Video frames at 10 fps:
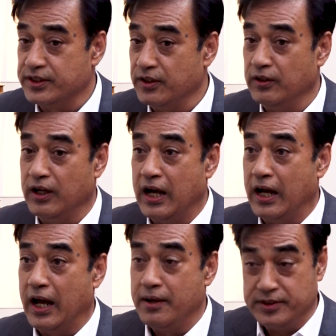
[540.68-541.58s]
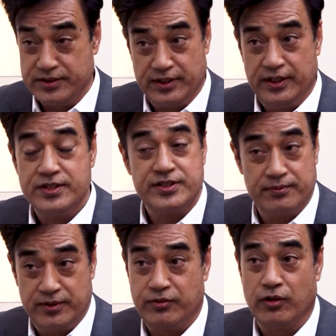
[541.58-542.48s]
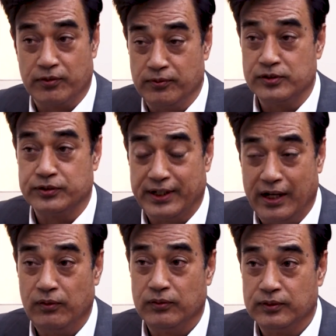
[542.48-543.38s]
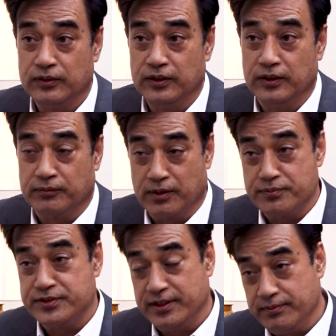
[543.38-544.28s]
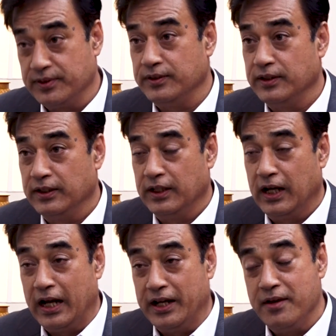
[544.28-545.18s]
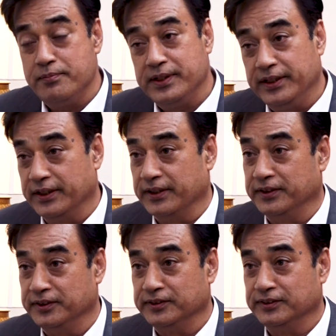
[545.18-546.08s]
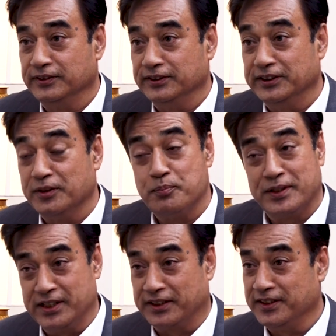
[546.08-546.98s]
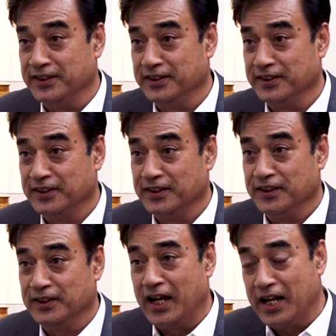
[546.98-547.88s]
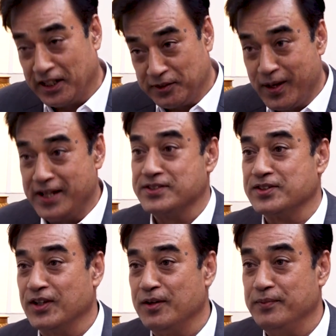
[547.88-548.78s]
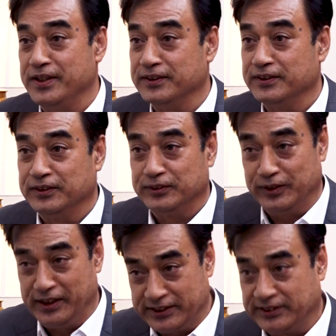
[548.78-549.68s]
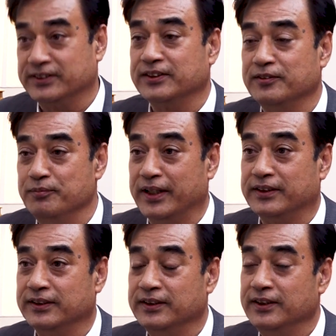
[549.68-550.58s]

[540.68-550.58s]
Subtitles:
you know, I'm in Chamber Forum also now. From Chamber, every year in the budget, I advise government to let's make